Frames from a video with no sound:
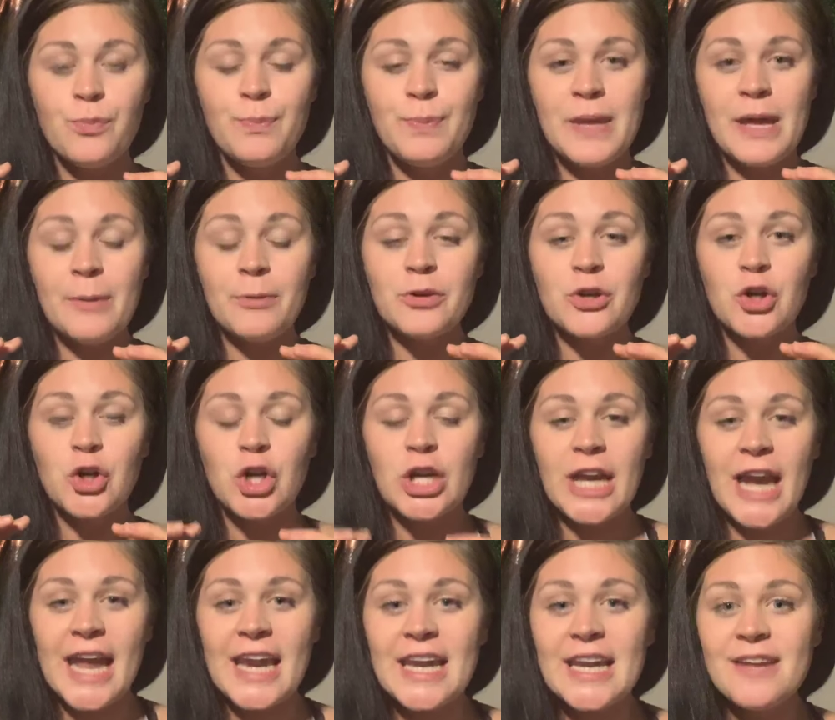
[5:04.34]
be able to
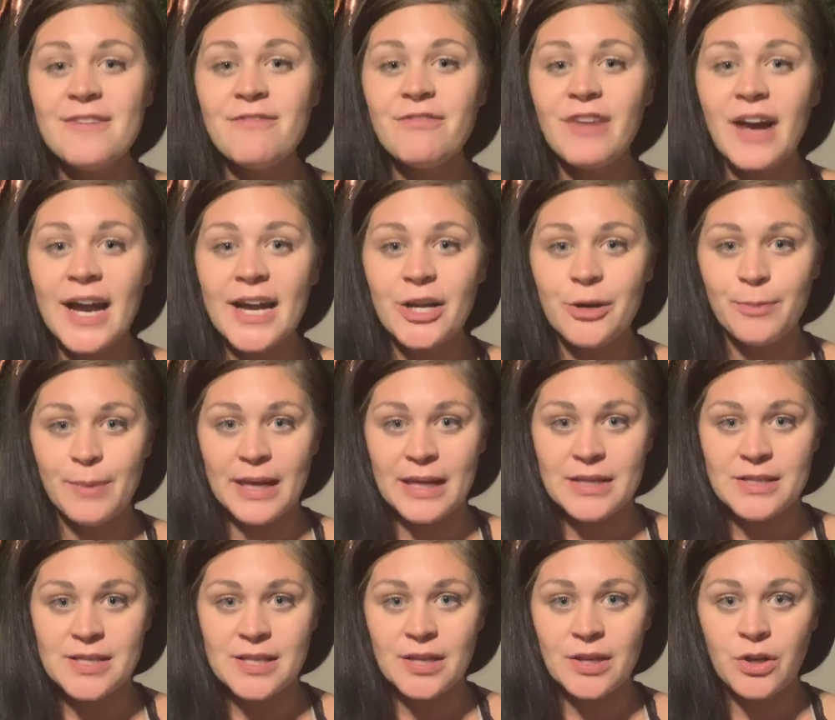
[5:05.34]
create an
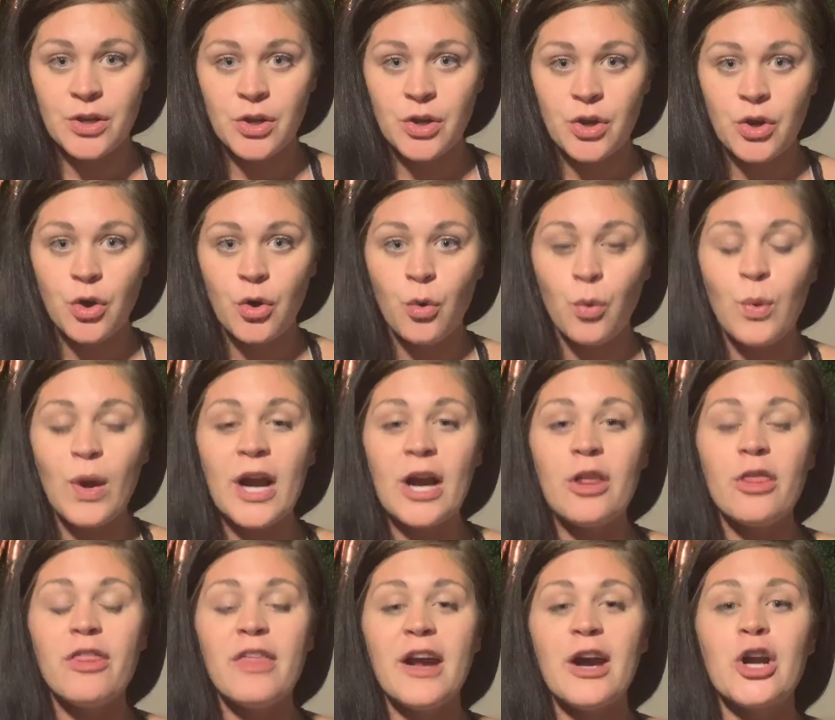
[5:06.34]
environment where
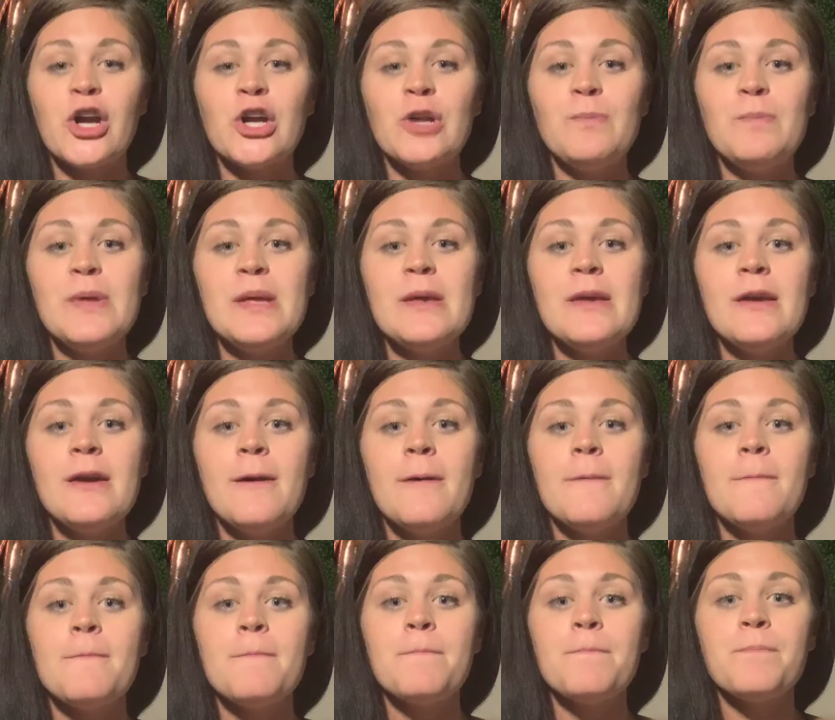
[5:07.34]
there could be
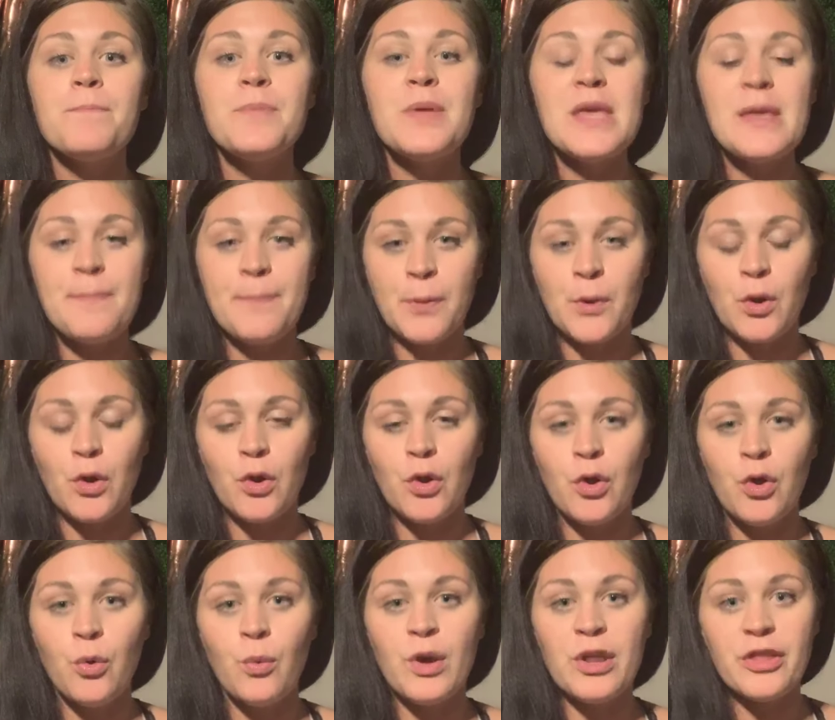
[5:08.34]
people
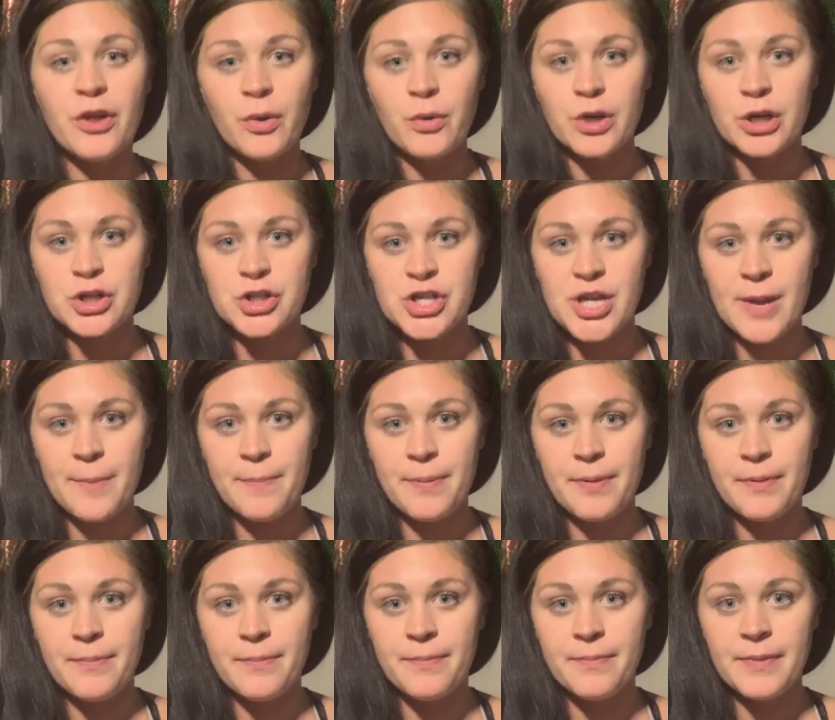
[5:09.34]
with ownership
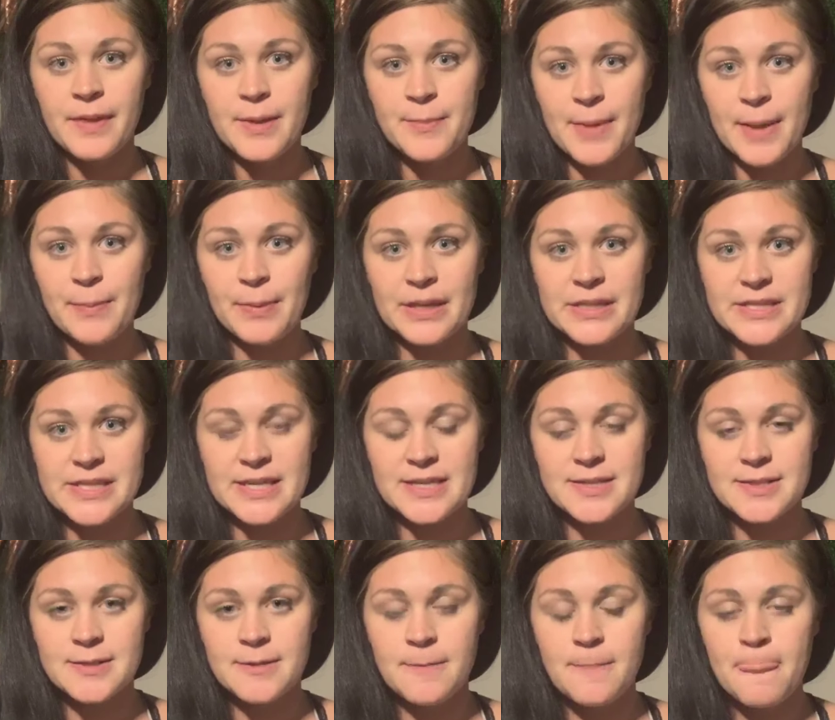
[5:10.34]
in my
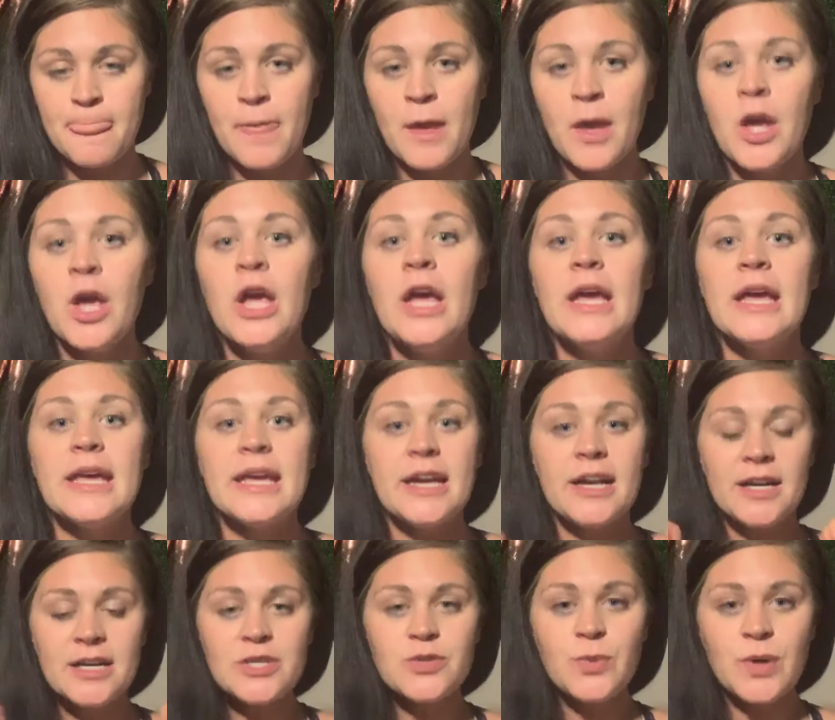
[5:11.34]
business.
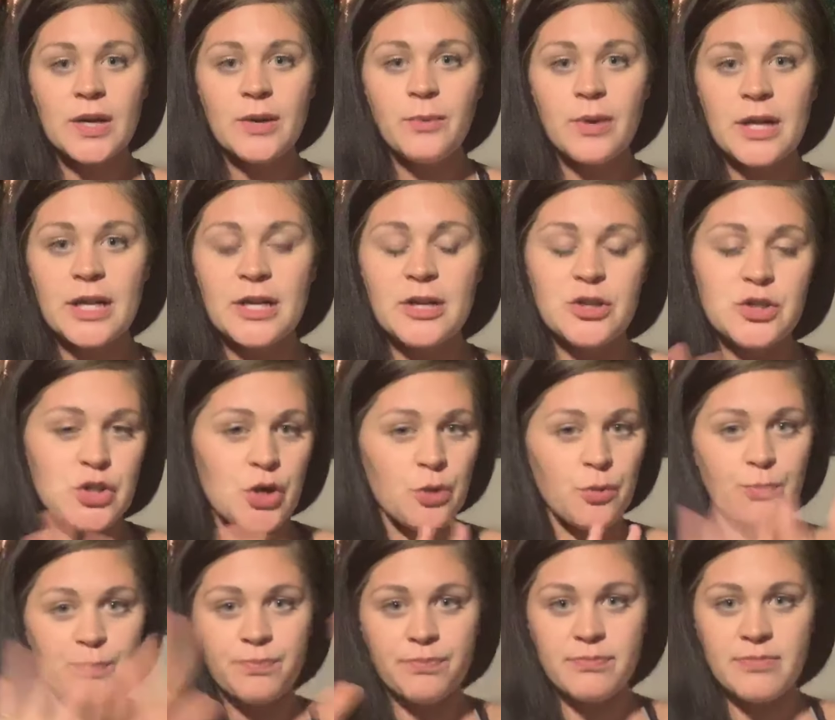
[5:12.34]
Here is what I want.
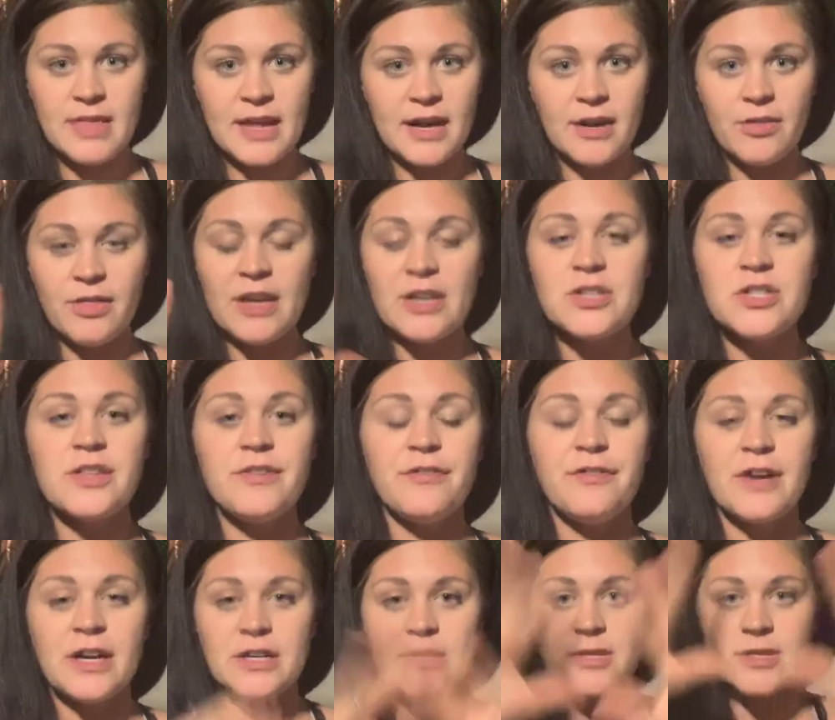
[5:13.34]
So there's the
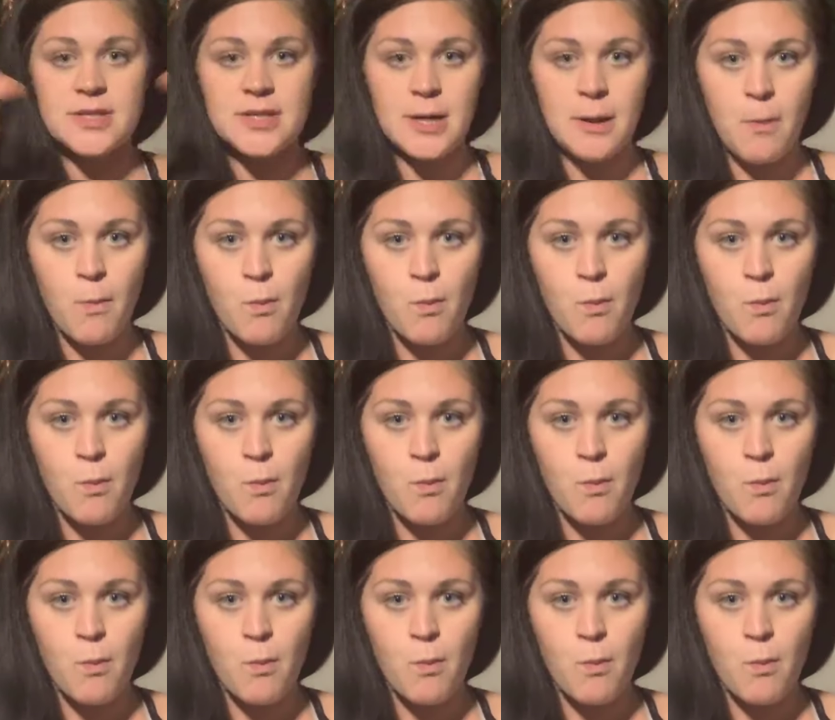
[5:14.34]
first,